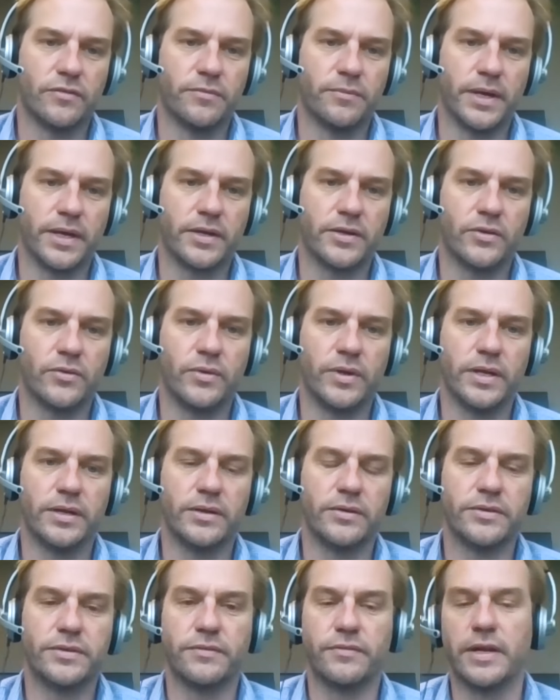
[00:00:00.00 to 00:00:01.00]
my
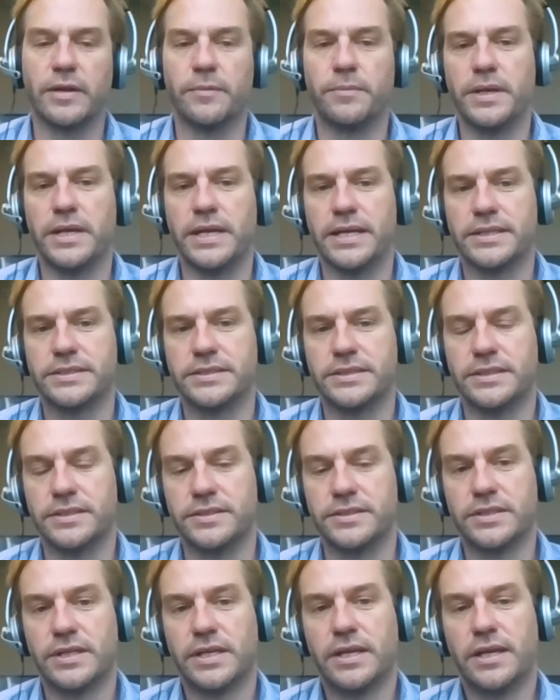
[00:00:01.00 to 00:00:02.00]
career developing
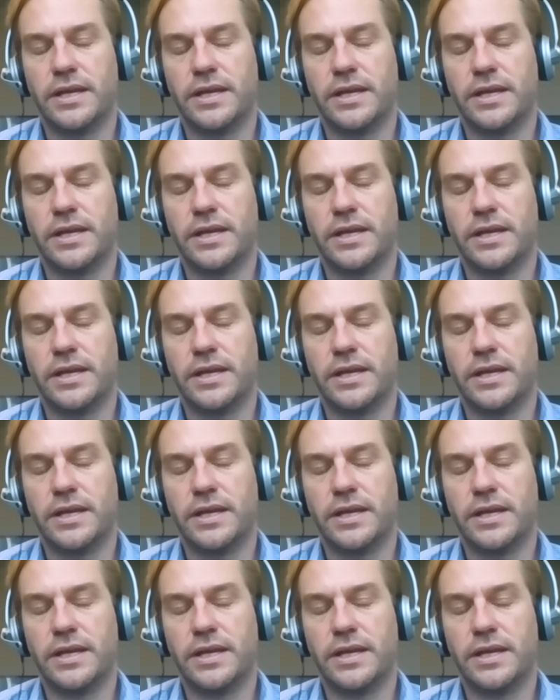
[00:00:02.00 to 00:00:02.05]
assets